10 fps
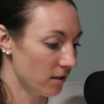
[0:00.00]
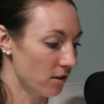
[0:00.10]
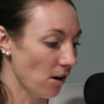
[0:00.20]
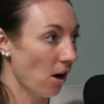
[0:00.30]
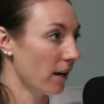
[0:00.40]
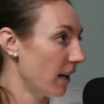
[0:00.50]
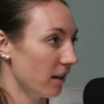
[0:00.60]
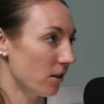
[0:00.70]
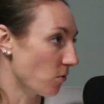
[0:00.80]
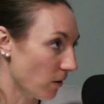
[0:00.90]
dogging it
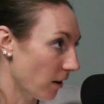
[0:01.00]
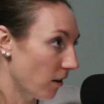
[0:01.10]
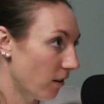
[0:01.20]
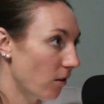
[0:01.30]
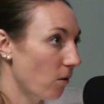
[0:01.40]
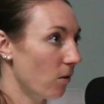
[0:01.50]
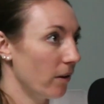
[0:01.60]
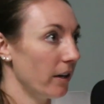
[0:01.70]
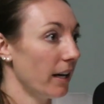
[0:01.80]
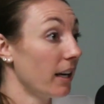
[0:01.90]
in a drill,
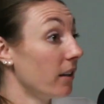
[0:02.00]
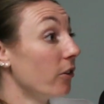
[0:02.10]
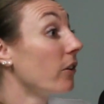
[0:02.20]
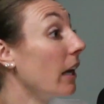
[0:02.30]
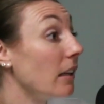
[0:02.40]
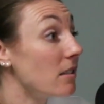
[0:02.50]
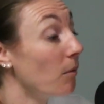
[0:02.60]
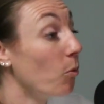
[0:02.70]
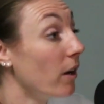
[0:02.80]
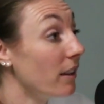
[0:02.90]
or it can look like
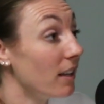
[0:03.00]
someone